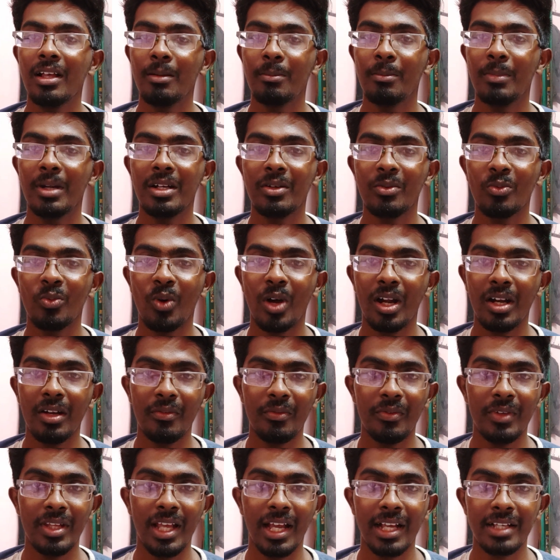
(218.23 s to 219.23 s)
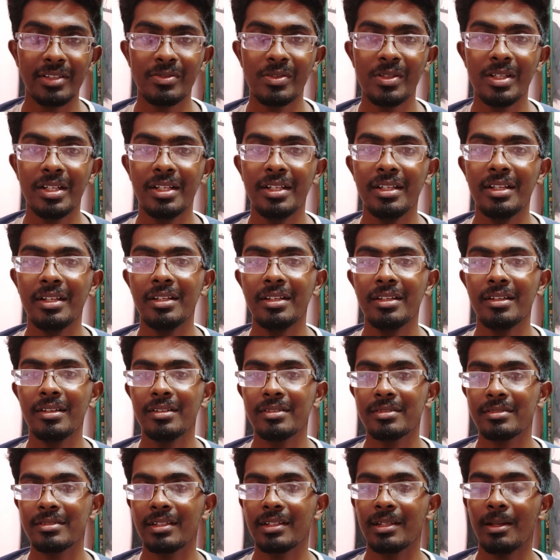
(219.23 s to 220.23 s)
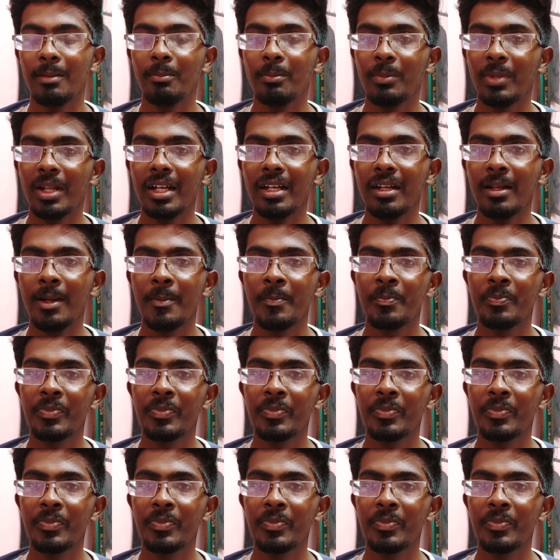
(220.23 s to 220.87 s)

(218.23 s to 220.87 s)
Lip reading: But what we actually need here is the template.